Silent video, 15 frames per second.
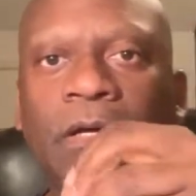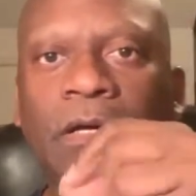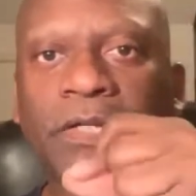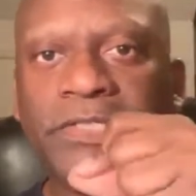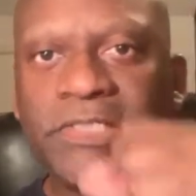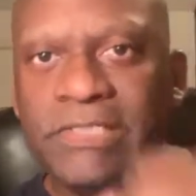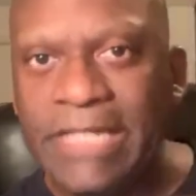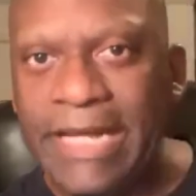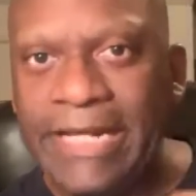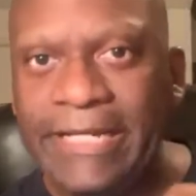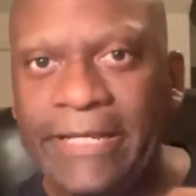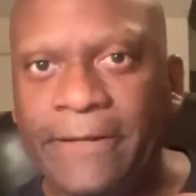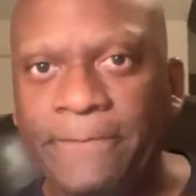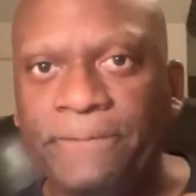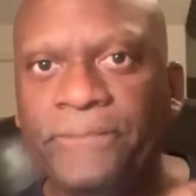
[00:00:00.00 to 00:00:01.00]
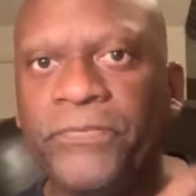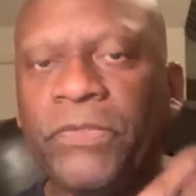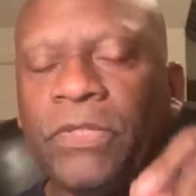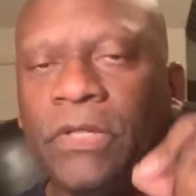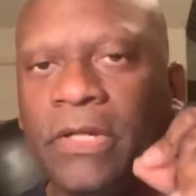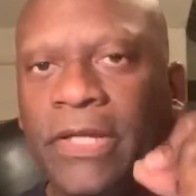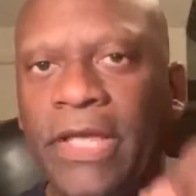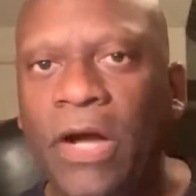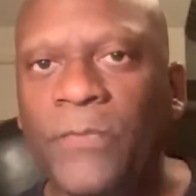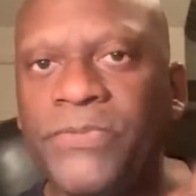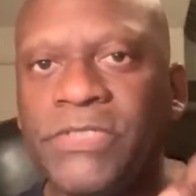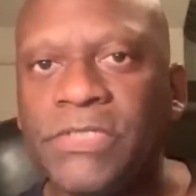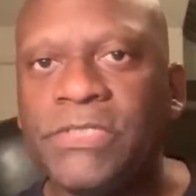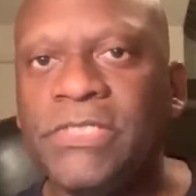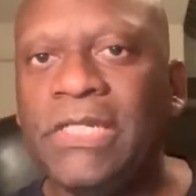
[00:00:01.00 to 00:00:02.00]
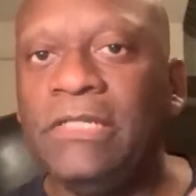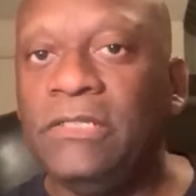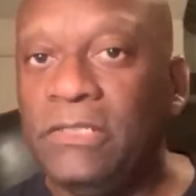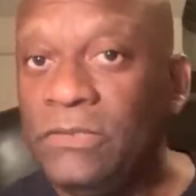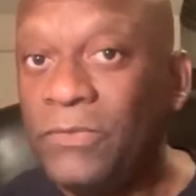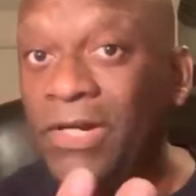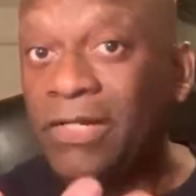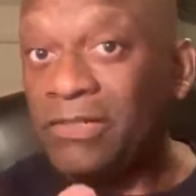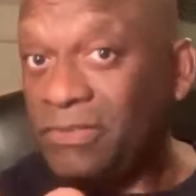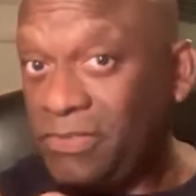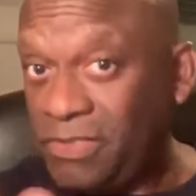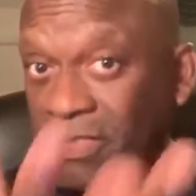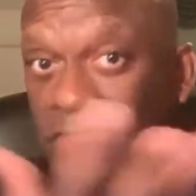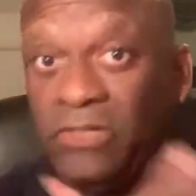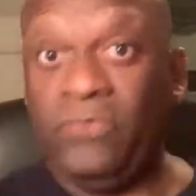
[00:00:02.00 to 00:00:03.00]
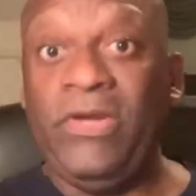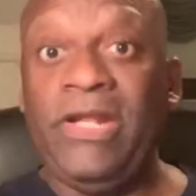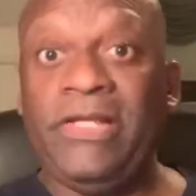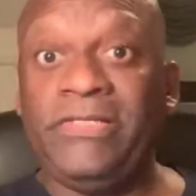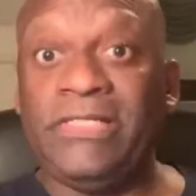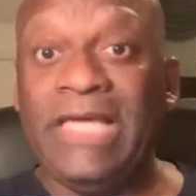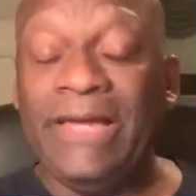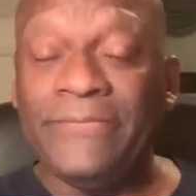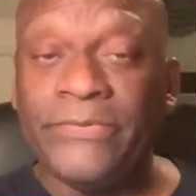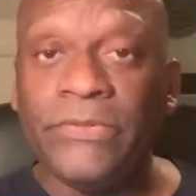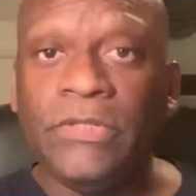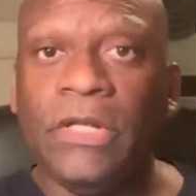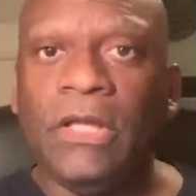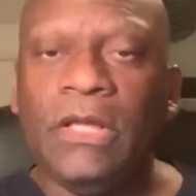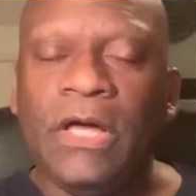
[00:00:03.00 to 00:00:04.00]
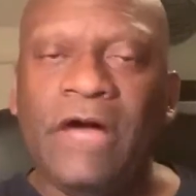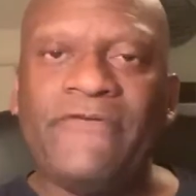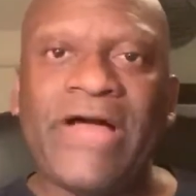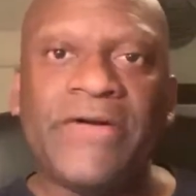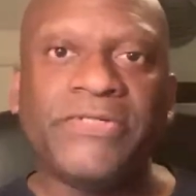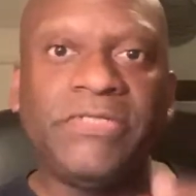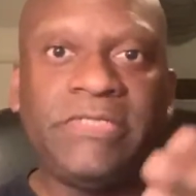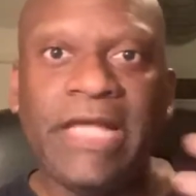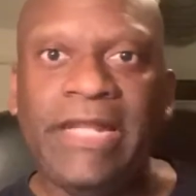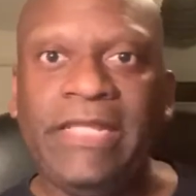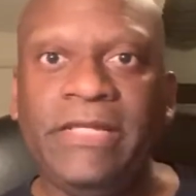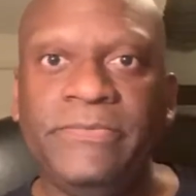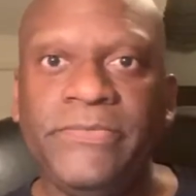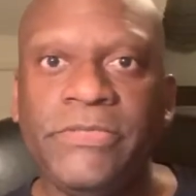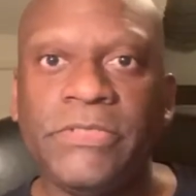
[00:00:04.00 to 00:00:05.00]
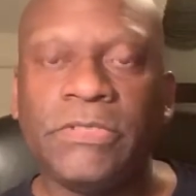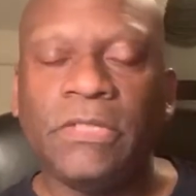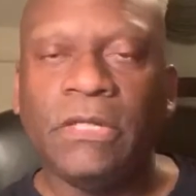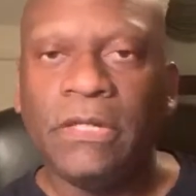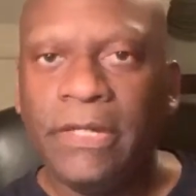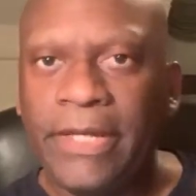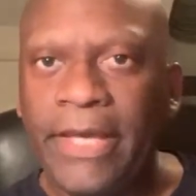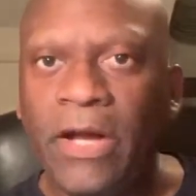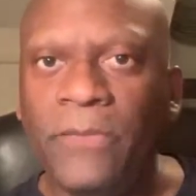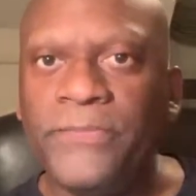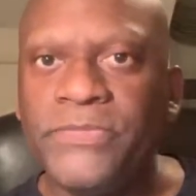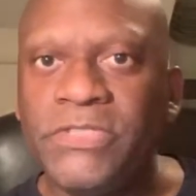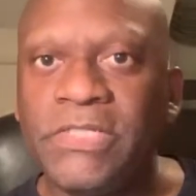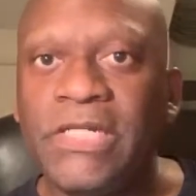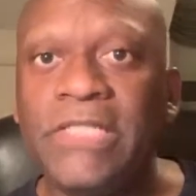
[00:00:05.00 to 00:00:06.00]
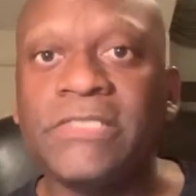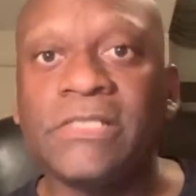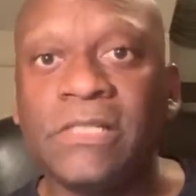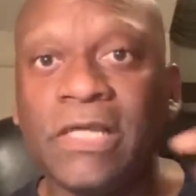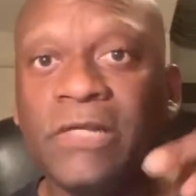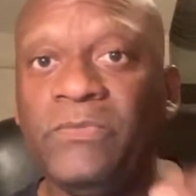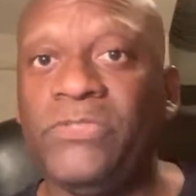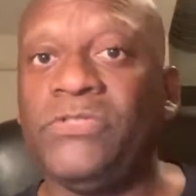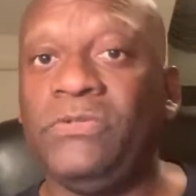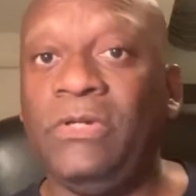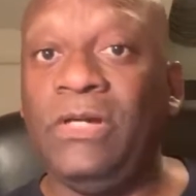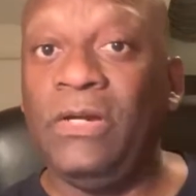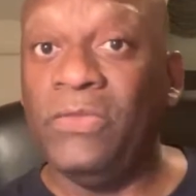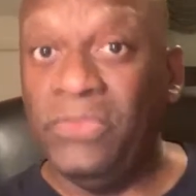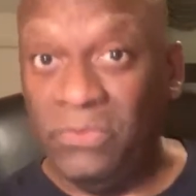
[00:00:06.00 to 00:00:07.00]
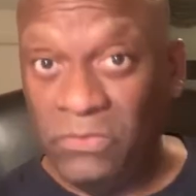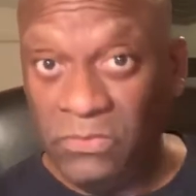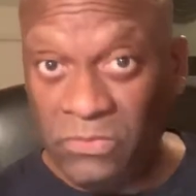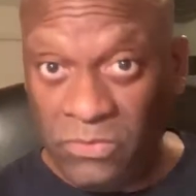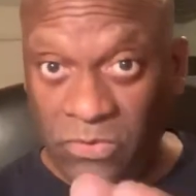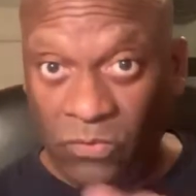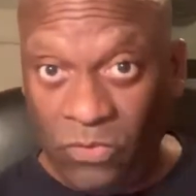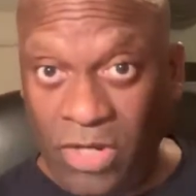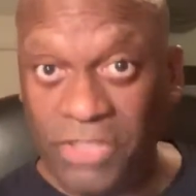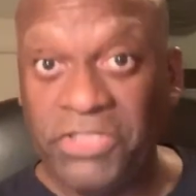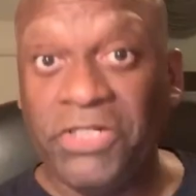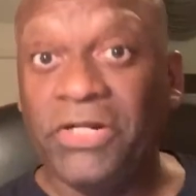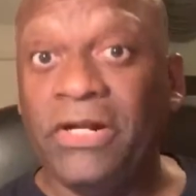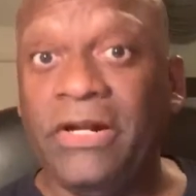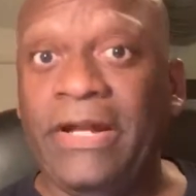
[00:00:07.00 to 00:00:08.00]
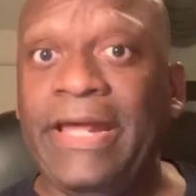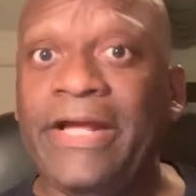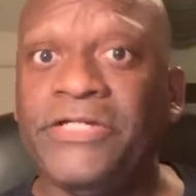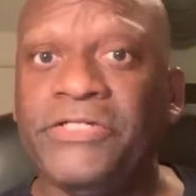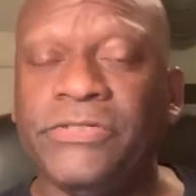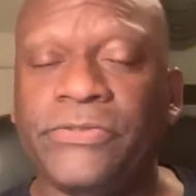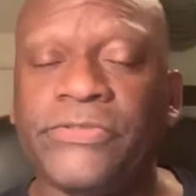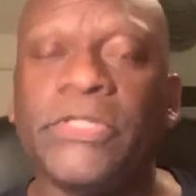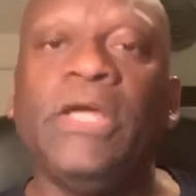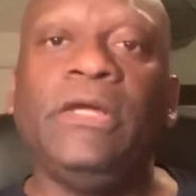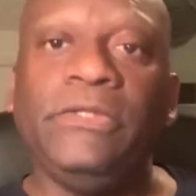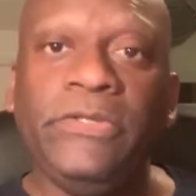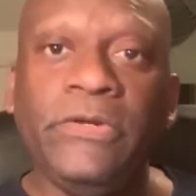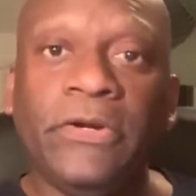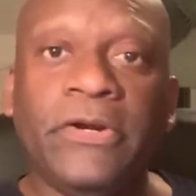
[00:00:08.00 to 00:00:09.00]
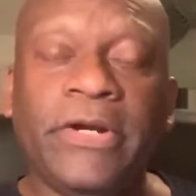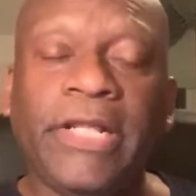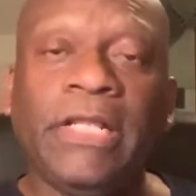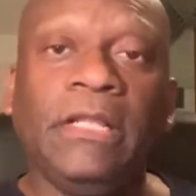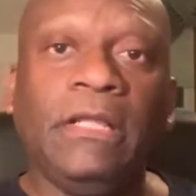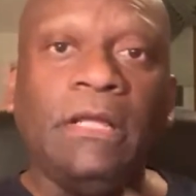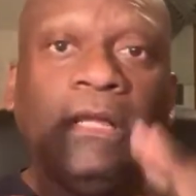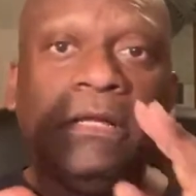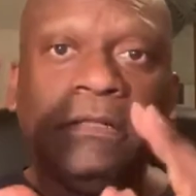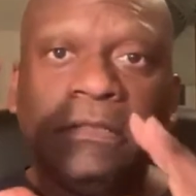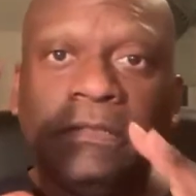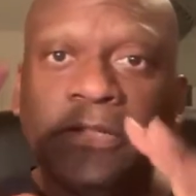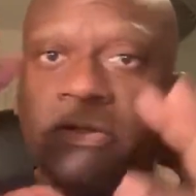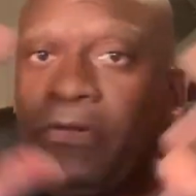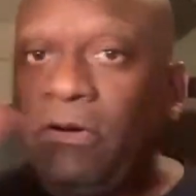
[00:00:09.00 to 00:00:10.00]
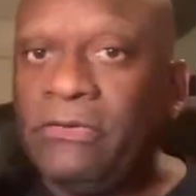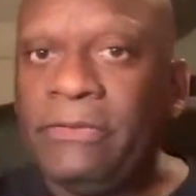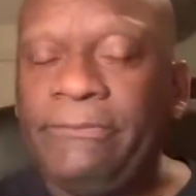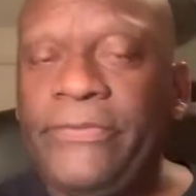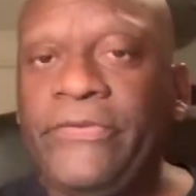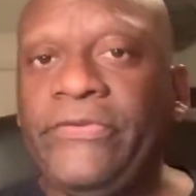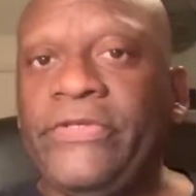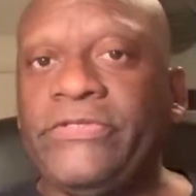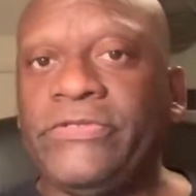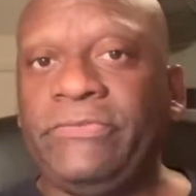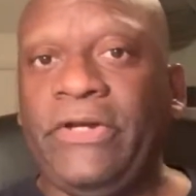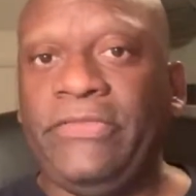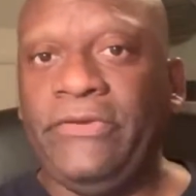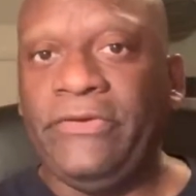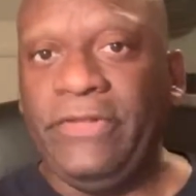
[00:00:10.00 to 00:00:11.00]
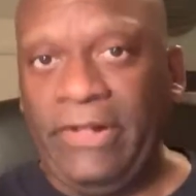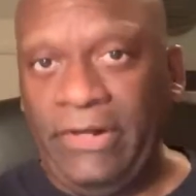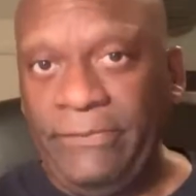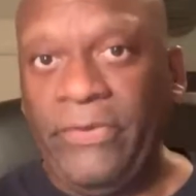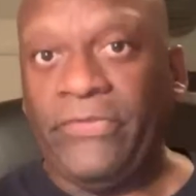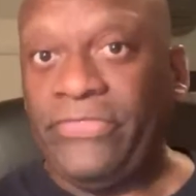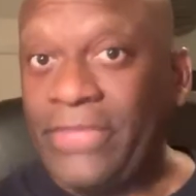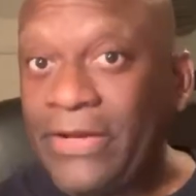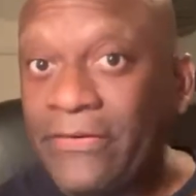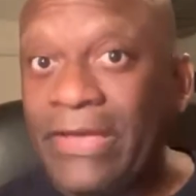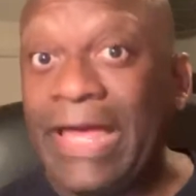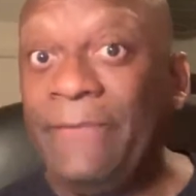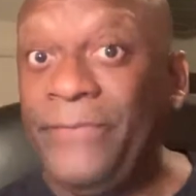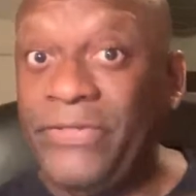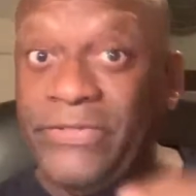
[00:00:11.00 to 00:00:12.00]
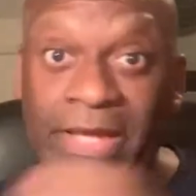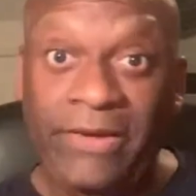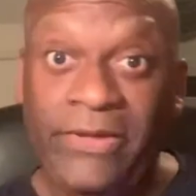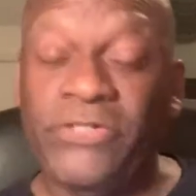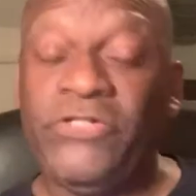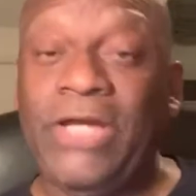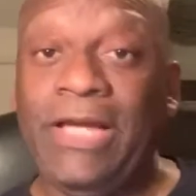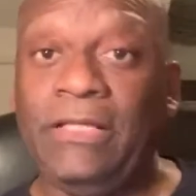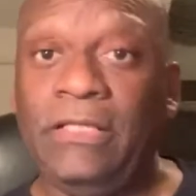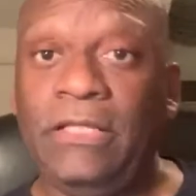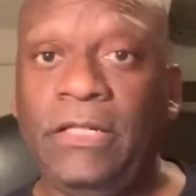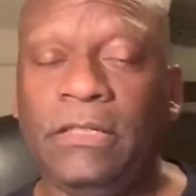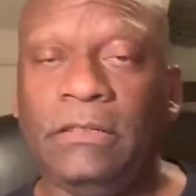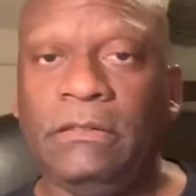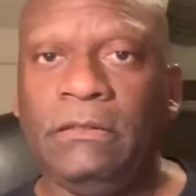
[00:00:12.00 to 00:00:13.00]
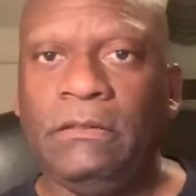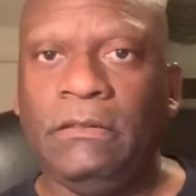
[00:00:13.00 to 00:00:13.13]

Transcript: a stadium helps a city. You want to see a great example of how stadiums help cities? Look at what's going on with the Washington Nationals. You heard it. Look at all the buildings around there that are built. That'll happen down in Jack London.